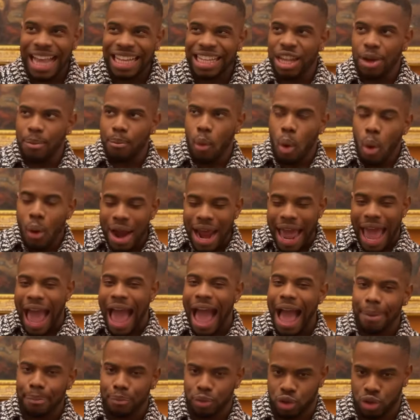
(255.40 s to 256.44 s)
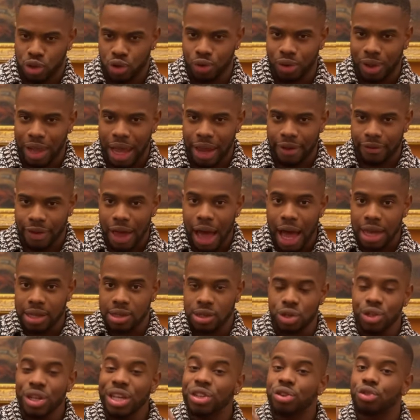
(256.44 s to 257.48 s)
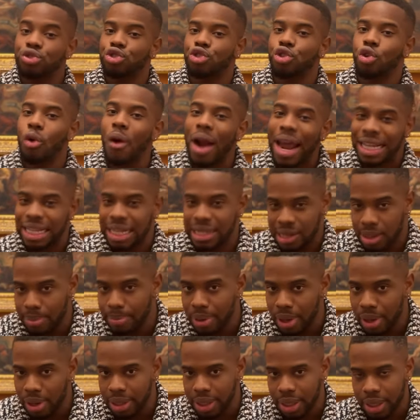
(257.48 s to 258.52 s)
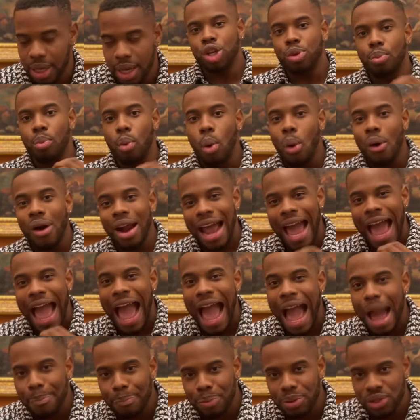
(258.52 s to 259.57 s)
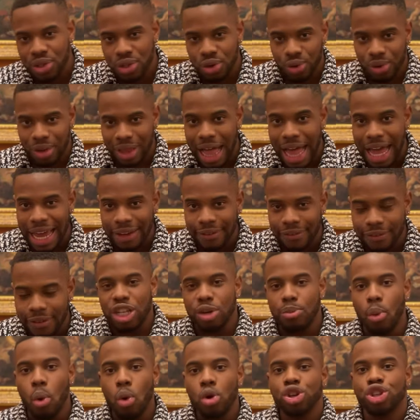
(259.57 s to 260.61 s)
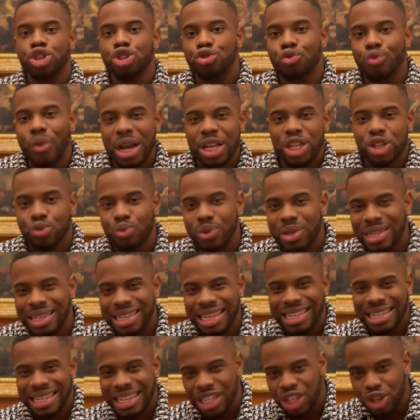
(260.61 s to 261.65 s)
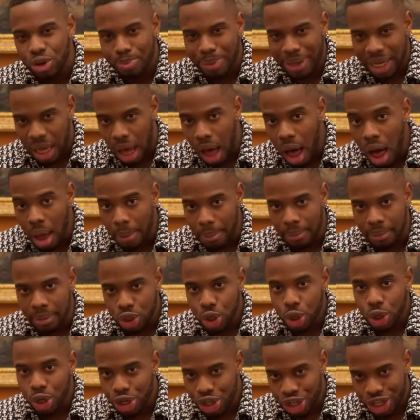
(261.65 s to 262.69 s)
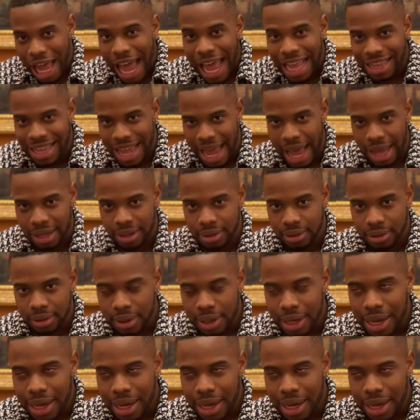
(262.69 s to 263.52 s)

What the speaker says: And the more it happens to your life, guys, you need to train this ability. The more it happens in your life, the more stress resistant you become. Do you understand that?